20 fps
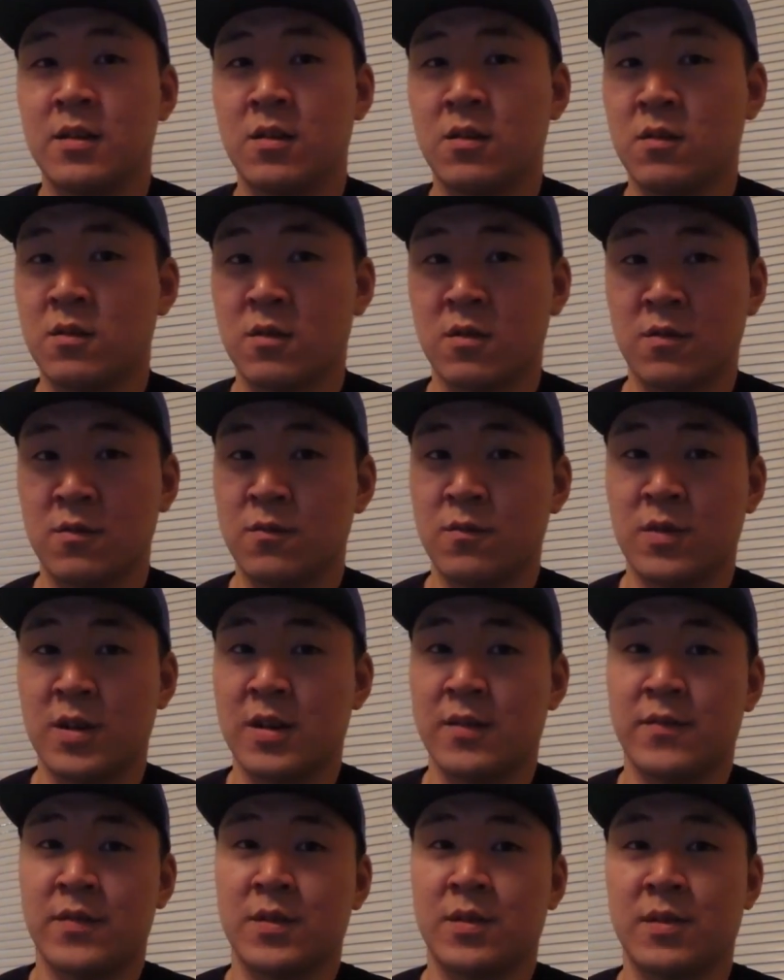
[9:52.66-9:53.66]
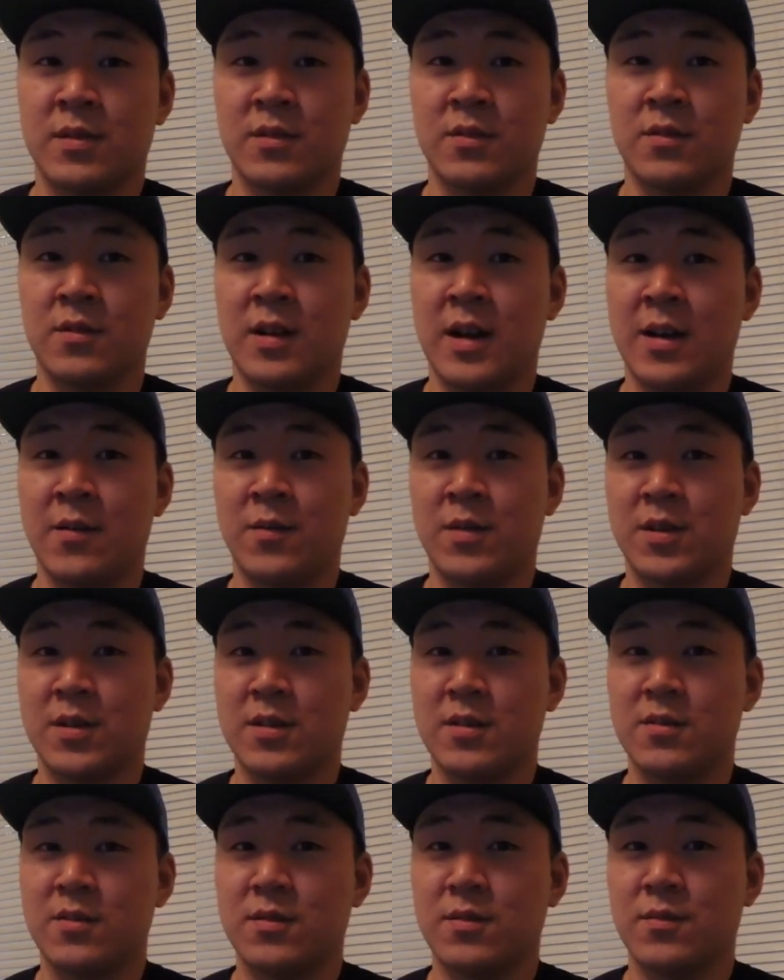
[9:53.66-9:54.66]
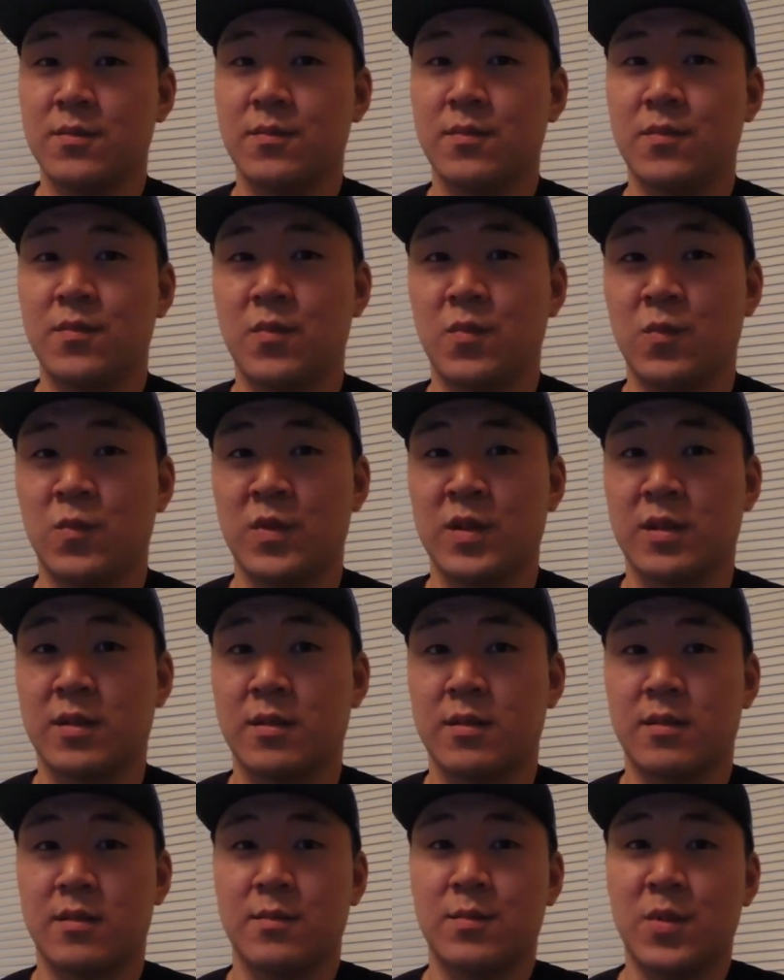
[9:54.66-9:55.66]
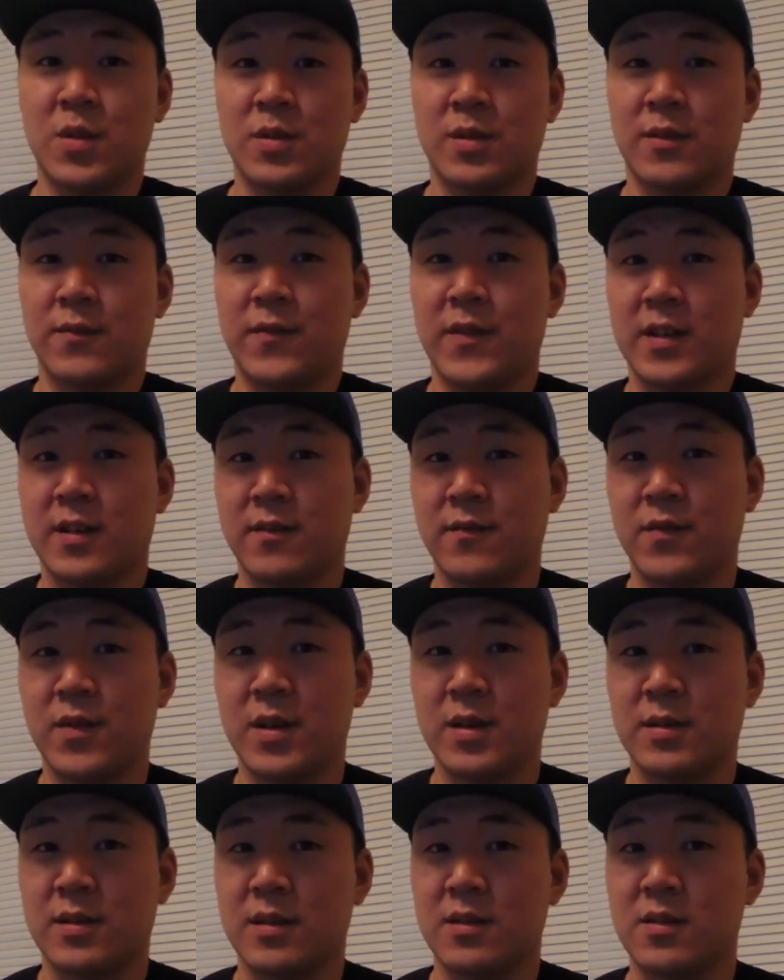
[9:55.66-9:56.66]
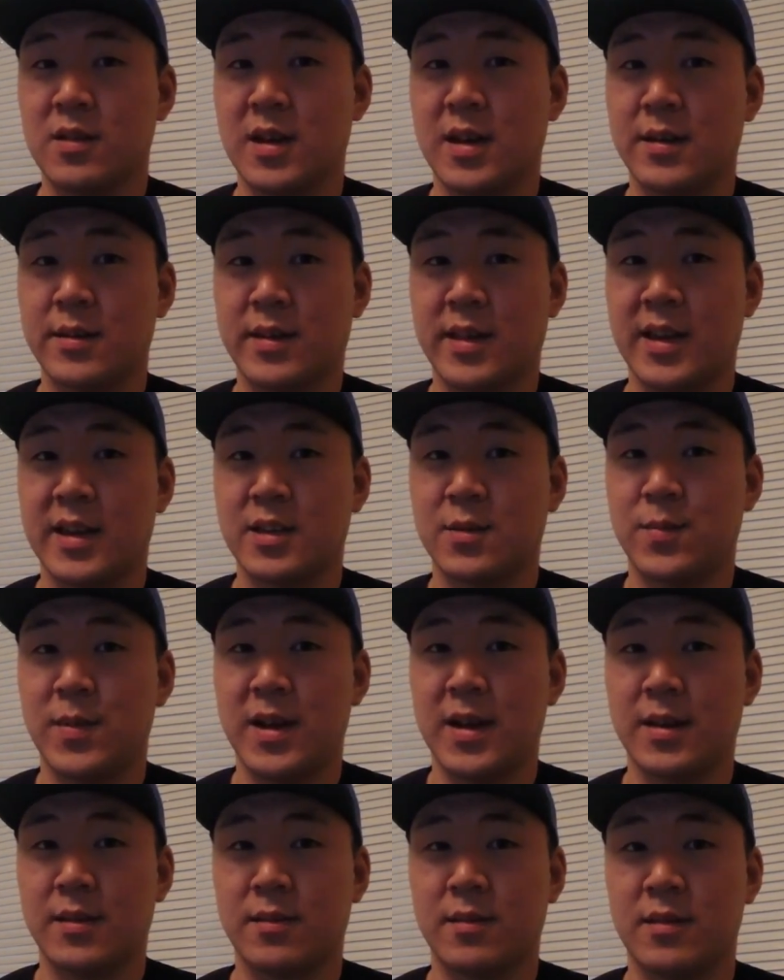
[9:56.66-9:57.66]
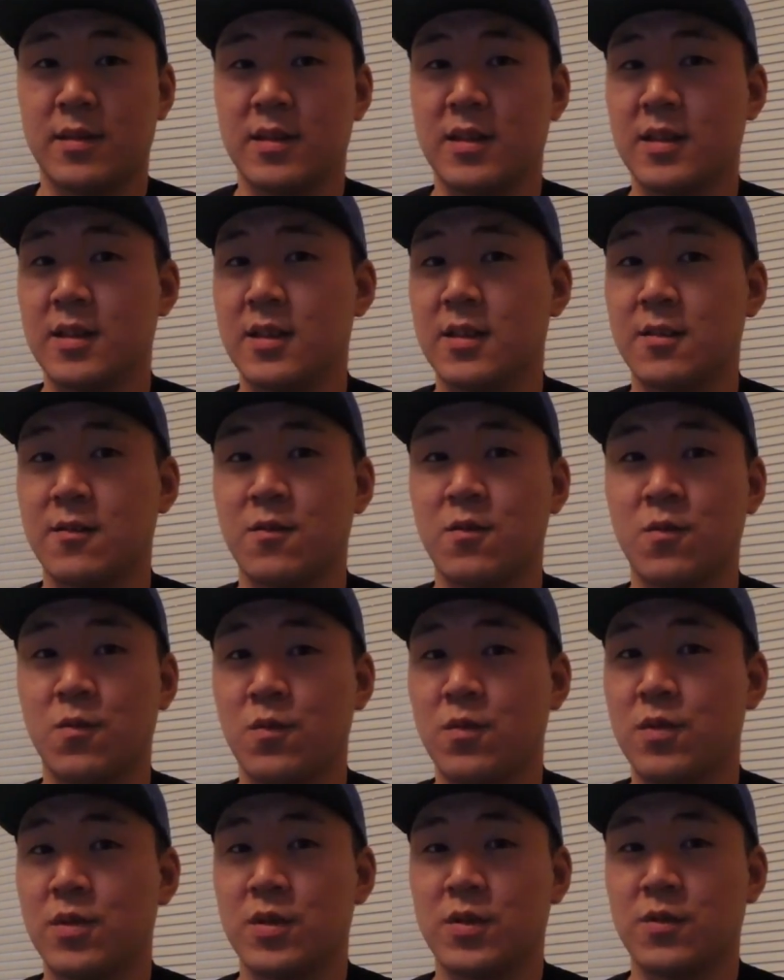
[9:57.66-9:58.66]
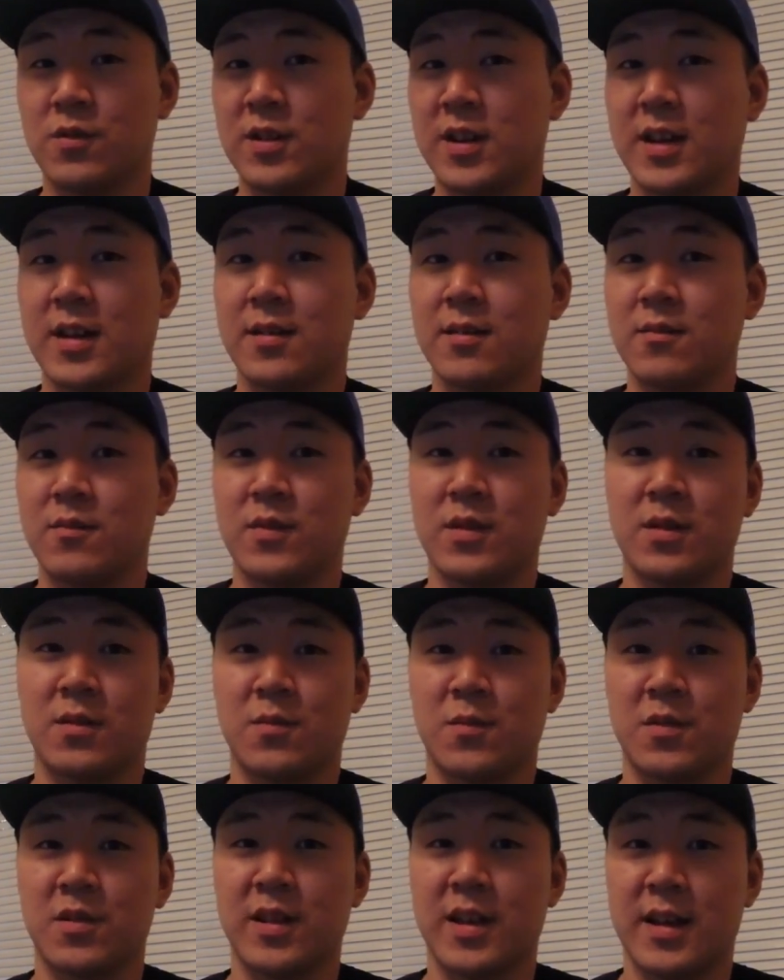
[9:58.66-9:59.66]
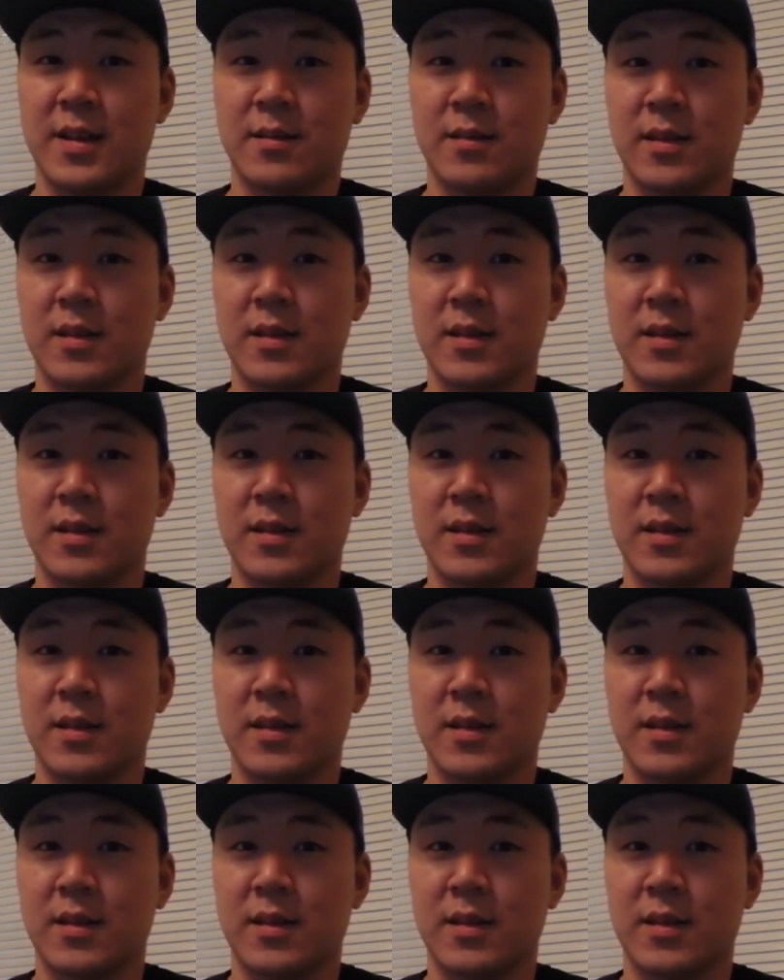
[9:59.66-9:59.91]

or whatever. So I want to know what's the most effective ways that you guys catch bass in your neck of the woods where you guys